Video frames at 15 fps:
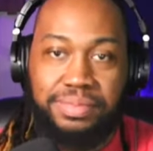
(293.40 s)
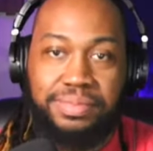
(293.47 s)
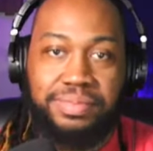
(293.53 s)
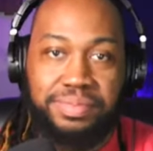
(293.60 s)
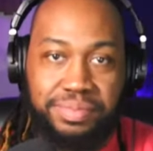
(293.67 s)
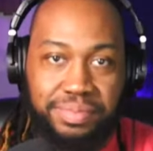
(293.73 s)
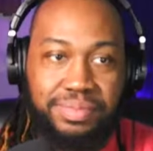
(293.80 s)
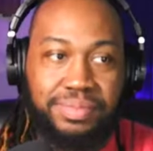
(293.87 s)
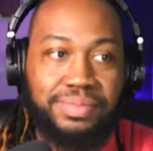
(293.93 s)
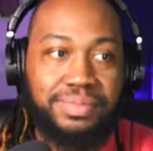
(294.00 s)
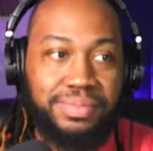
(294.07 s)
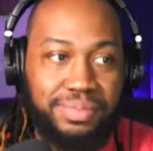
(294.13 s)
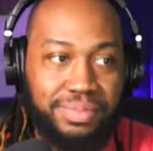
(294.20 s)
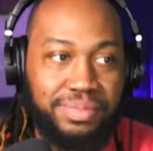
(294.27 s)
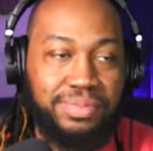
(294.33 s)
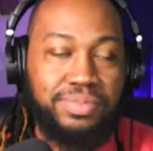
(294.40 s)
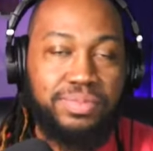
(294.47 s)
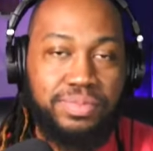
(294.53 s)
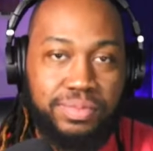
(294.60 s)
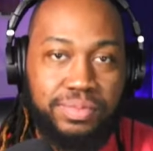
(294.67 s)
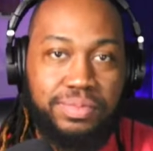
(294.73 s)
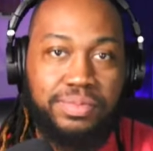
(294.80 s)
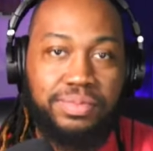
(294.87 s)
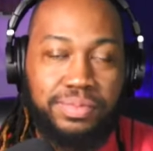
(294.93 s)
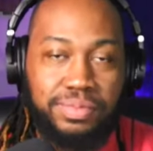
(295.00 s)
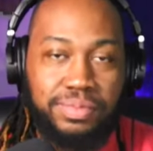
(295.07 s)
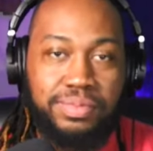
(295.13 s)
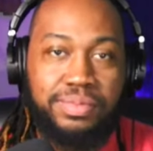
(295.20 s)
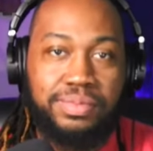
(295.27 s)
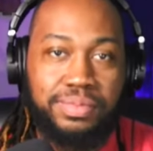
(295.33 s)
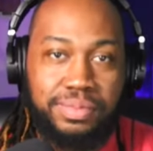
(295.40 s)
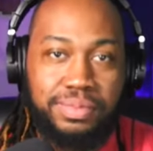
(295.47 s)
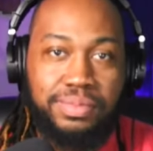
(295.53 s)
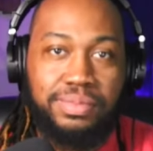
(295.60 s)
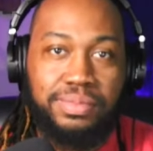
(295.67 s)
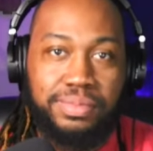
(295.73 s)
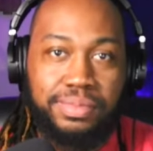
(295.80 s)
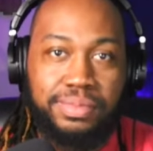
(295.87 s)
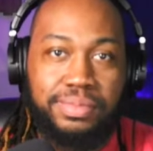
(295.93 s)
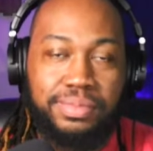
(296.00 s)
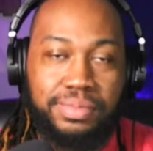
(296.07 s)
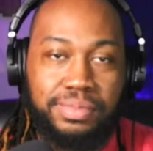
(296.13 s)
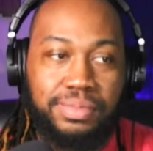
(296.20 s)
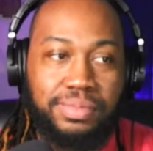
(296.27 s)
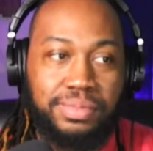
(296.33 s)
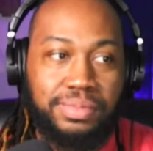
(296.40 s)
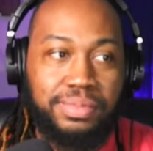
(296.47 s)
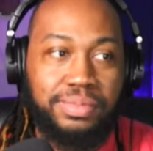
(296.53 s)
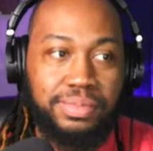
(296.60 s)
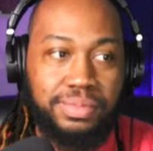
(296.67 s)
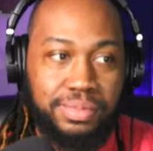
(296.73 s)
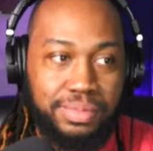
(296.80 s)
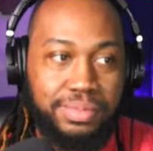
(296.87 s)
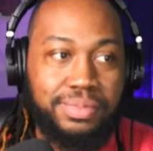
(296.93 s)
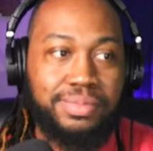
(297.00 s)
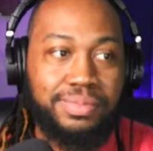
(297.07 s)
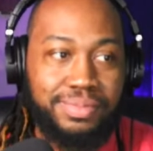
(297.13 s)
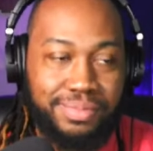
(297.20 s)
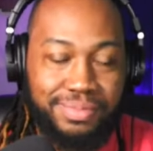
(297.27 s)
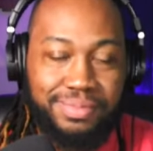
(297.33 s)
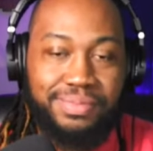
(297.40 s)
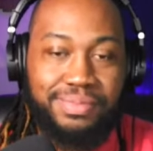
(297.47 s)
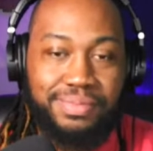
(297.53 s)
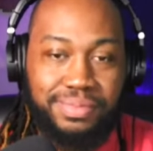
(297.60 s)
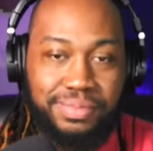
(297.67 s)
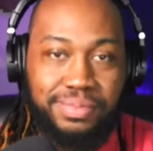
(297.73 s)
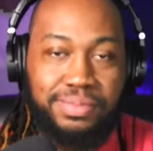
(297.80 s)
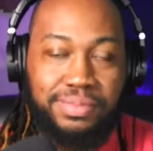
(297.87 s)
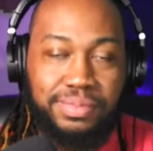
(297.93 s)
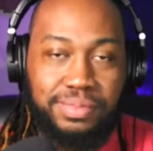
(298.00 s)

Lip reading: [no speech]